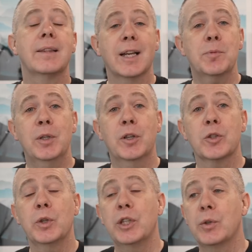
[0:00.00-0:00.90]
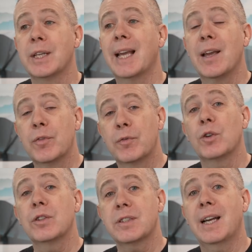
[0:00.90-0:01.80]
That's because we're using a
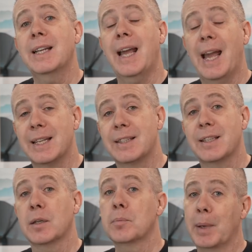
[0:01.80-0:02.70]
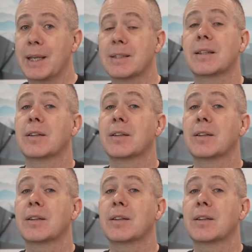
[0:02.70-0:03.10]
full site editing based